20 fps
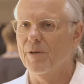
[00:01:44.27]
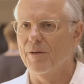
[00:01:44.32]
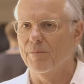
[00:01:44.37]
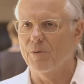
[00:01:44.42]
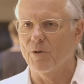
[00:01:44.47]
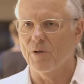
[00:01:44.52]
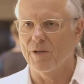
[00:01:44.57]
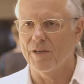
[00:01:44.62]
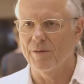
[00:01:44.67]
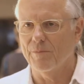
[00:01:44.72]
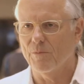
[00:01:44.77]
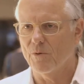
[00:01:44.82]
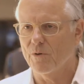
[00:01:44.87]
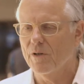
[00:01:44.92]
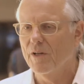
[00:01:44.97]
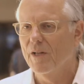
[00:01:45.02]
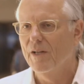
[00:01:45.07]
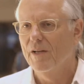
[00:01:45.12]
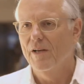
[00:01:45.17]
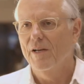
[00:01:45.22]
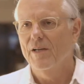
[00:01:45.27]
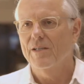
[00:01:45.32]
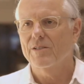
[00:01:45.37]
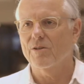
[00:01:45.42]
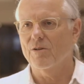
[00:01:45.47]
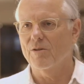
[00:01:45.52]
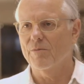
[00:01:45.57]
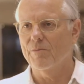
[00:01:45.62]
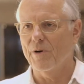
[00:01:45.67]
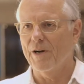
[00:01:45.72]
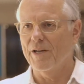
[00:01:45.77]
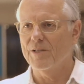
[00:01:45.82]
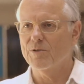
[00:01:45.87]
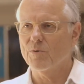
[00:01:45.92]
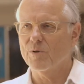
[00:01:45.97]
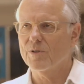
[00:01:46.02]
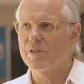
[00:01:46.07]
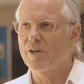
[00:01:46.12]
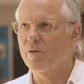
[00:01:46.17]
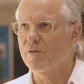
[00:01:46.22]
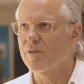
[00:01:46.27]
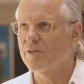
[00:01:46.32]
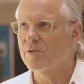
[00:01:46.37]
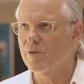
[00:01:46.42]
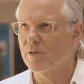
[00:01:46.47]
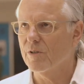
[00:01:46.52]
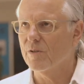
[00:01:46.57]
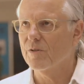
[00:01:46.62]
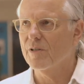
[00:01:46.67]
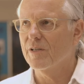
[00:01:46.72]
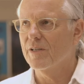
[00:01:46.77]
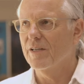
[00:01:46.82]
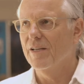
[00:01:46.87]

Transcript: people anymore, so the brands will tell the truth.